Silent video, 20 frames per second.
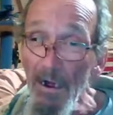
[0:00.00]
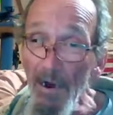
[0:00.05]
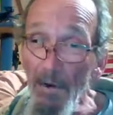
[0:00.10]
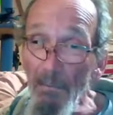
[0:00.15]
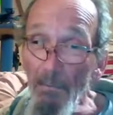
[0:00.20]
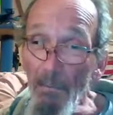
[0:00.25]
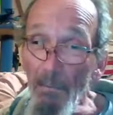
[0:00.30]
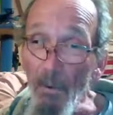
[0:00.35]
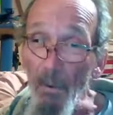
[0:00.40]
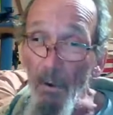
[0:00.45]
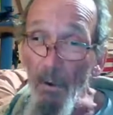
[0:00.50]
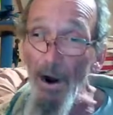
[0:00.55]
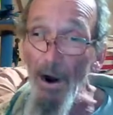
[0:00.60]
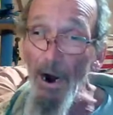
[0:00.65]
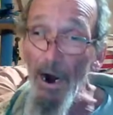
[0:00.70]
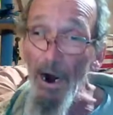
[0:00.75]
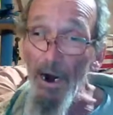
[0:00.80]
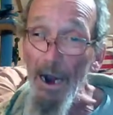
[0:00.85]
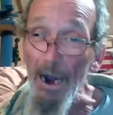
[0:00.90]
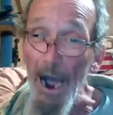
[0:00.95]

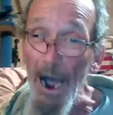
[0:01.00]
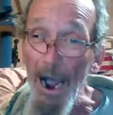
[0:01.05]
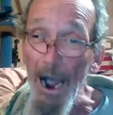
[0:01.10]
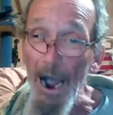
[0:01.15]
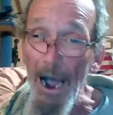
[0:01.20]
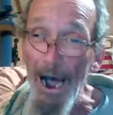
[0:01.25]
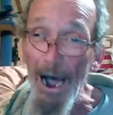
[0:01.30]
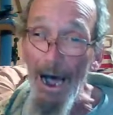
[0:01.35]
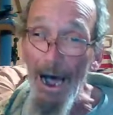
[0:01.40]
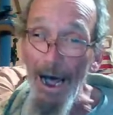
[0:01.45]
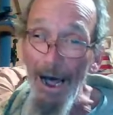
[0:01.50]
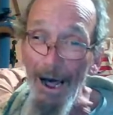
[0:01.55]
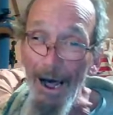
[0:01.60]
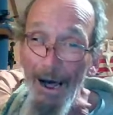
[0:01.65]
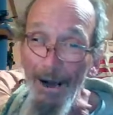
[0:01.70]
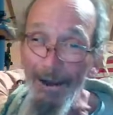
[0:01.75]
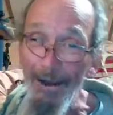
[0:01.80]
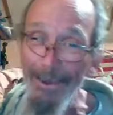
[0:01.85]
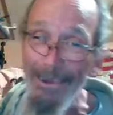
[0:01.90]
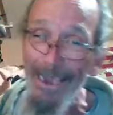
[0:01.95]
Mordecai.
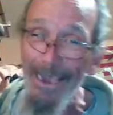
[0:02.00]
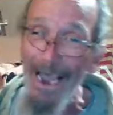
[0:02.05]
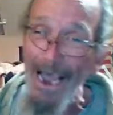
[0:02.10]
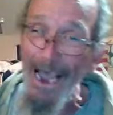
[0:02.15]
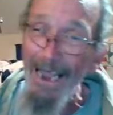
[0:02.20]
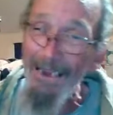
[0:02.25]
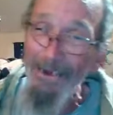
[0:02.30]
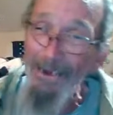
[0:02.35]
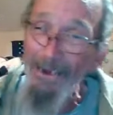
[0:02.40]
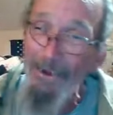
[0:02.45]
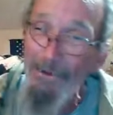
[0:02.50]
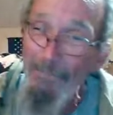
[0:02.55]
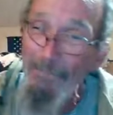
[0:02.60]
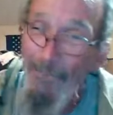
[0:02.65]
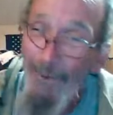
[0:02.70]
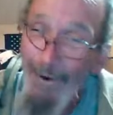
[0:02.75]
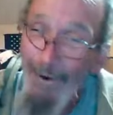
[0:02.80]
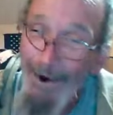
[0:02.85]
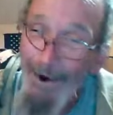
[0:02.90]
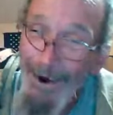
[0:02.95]
Oh, is that you,
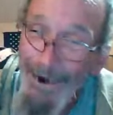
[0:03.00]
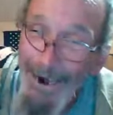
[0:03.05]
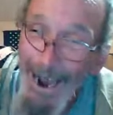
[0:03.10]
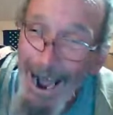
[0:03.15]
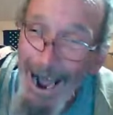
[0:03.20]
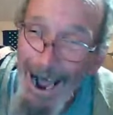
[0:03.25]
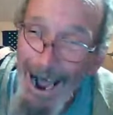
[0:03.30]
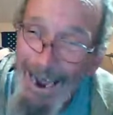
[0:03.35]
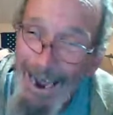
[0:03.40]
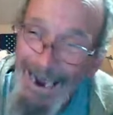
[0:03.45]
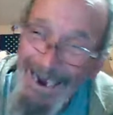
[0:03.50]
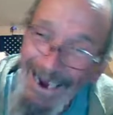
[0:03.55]
Mordecai?